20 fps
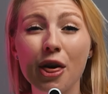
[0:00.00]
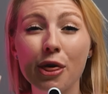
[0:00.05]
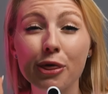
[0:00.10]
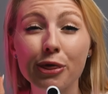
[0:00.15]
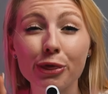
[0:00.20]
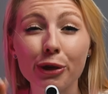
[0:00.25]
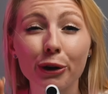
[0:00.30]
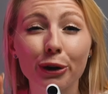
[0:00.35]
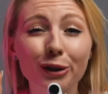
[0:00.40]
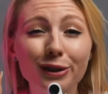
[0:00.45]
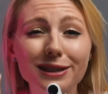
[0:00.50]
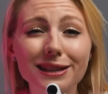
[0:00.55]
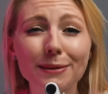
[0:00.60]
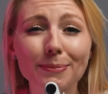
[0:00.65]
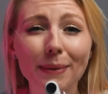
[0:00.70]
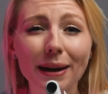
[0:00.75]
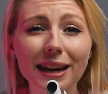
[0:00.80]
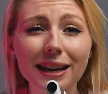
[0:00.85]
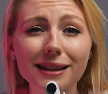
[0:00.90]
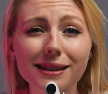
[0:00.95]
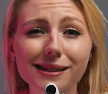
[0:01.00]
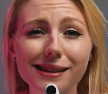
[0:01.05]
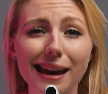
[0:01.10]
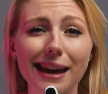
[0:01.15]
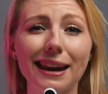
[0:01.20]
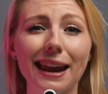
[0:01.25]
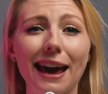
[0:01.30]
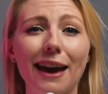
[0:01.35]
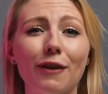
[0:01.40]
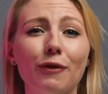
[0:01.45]
30 minutes
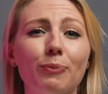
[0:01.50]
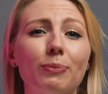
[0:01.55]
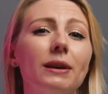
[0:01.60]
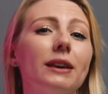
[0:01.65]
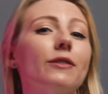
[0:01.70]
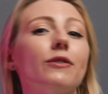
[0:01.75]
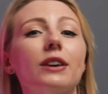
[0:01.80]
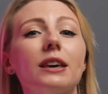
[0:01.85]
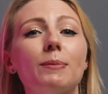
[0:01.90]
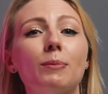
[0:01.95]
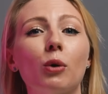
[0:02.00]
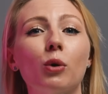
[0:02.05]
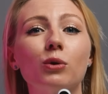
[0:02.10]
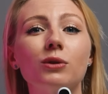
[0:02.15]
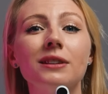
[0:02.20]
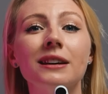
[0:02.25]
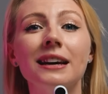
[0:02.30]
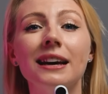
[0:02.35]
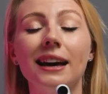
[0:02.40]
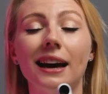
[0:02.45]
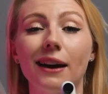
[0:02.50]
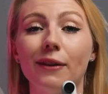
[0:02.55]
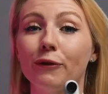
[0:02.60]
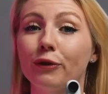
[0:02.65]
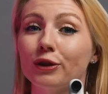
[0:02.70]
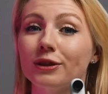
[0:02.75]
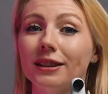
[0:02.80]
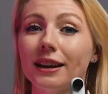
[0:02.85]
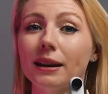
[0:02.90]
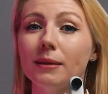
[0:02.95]
in FPV mode, and
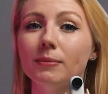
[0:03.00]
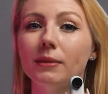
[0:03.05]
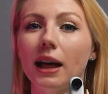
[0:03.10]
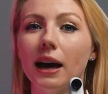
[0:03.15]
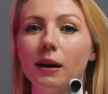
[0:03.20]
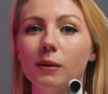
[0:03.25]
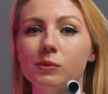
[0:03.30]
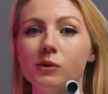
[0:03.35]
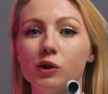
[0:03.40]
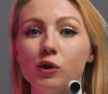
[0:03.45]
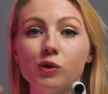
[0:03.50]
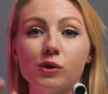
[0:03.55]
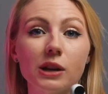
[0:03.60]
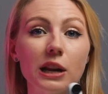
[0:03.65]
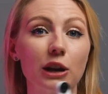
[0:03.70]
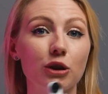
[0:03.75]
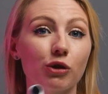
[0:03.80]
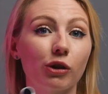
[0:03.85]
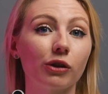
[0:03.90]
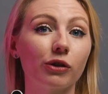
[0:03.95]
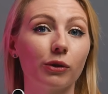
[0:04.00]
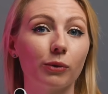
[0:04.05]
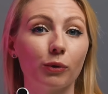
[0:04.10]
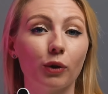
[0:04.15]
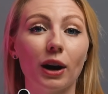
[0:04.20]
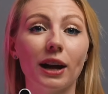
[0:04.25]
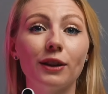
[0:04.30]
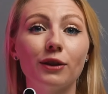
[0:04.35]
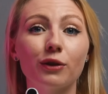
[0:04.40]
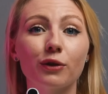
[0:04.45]
for time lapse using adjustable
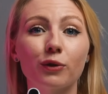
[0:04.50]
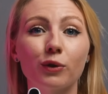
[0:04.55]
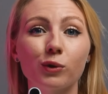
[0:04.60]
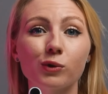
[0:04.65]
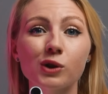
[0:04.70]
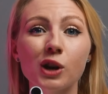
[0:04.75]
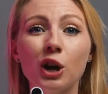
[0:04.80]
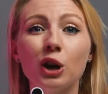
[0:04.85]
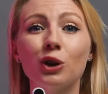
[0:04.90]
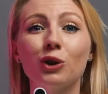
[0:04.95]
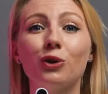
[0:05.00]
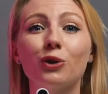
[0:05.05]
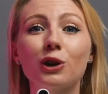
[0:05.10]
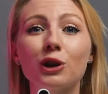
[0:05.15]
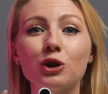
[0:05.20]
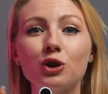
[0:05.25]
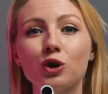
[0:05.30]
intervals, you can